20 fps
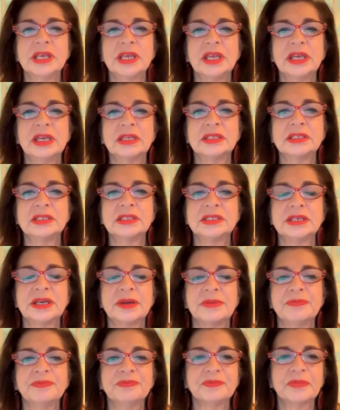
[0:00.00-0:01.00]
and
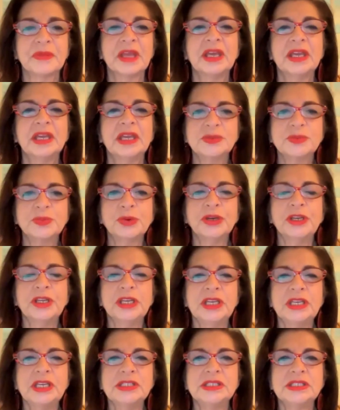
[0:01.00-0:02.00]
um, it's pretty
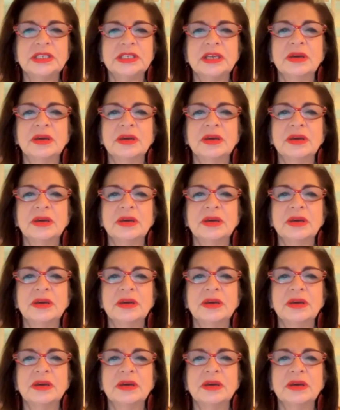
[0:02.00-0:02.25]
easy.